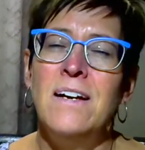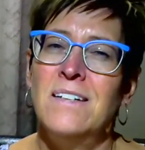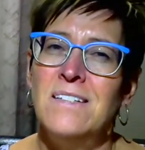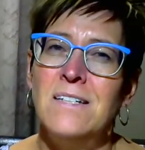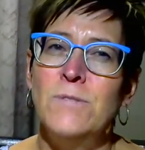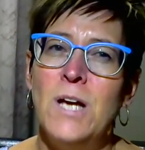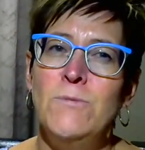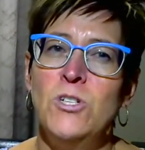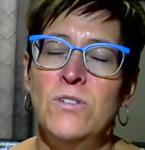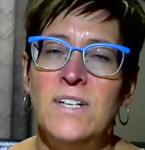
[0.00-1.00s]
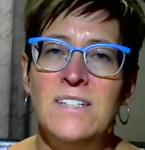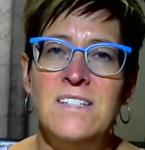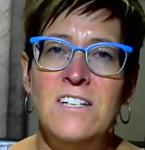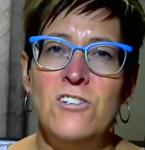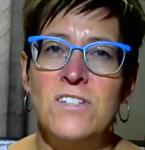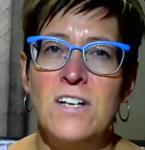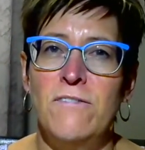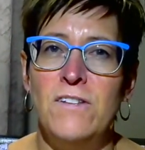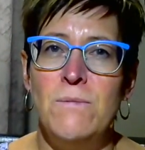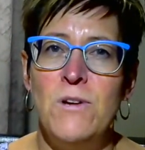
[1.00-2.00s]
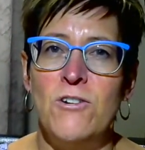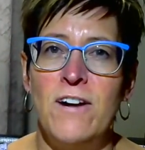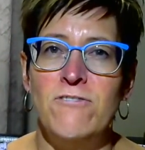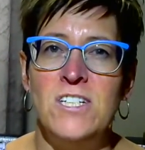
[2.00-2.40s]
because sometimes you look and see yourself in the mirror every